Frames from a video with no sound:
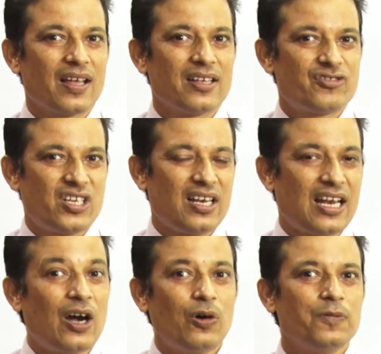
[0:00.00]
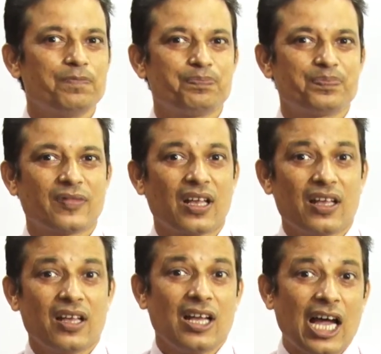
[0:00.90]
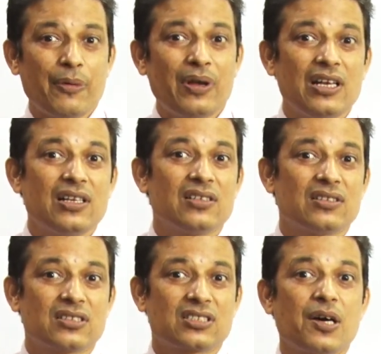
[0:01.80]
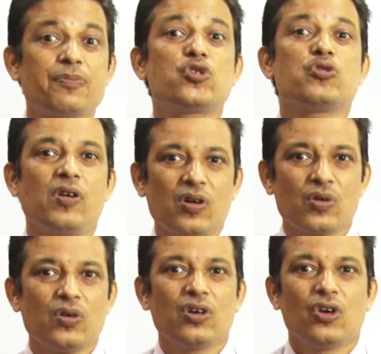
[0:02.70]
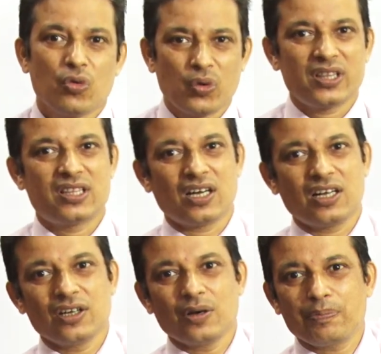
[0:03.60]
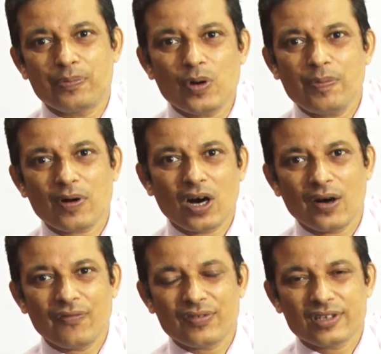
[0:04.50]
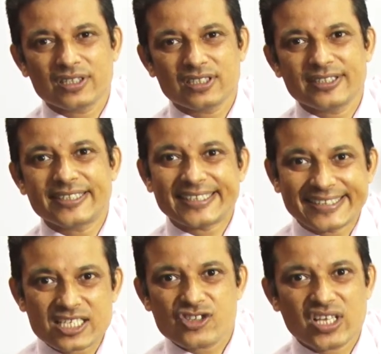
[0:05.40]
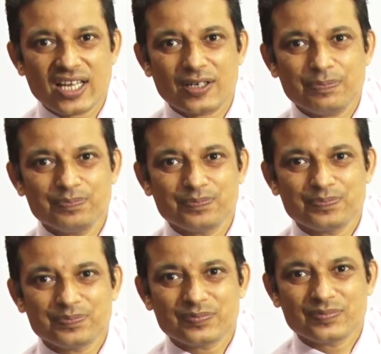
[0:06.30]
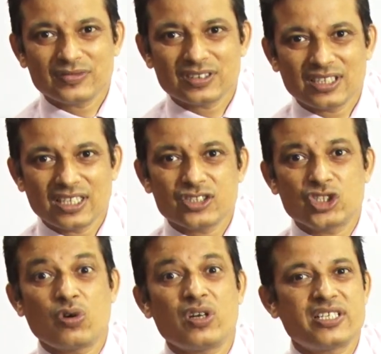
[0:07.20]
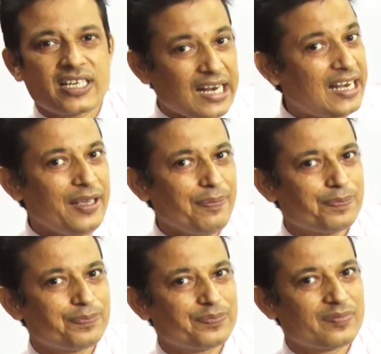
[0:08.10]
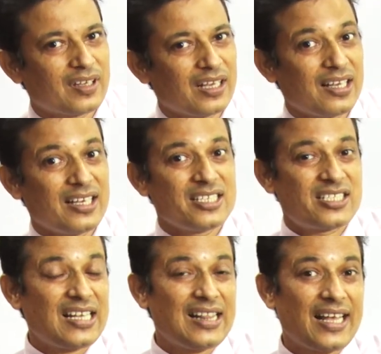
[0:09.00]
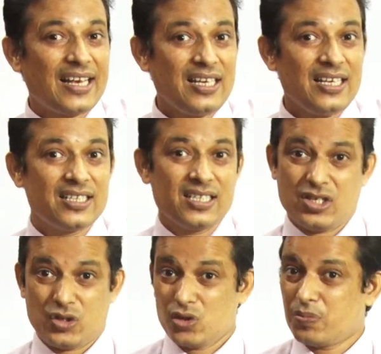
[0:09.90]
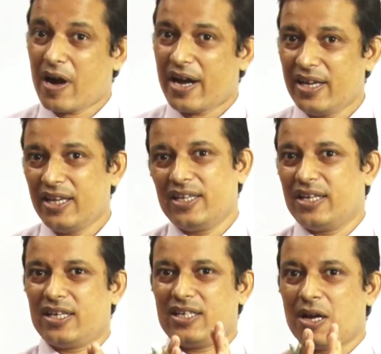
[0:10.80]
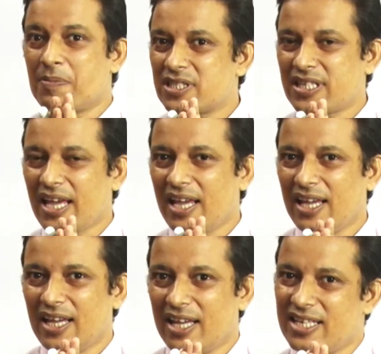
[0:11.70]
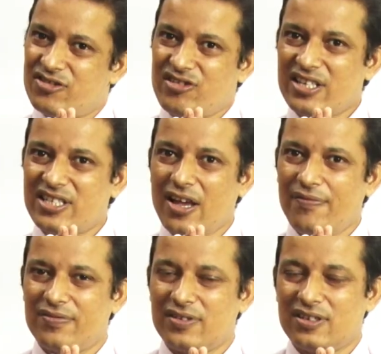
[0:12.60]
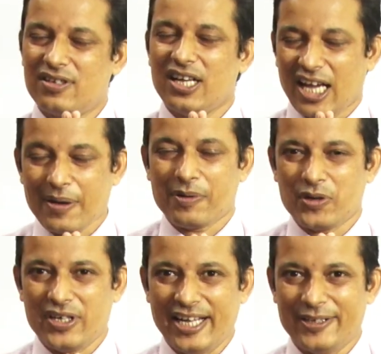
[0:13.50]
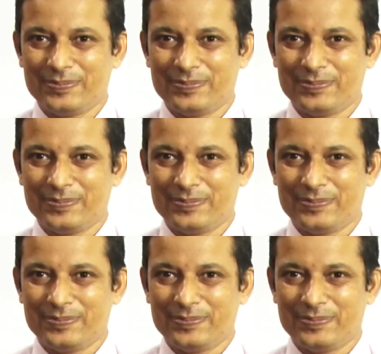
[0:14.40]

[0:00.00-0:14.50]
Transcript: till now. I will come tomorrow with the proof of this theorem theoretically. Till then, goodbye, namaste, stay safe, have a good day.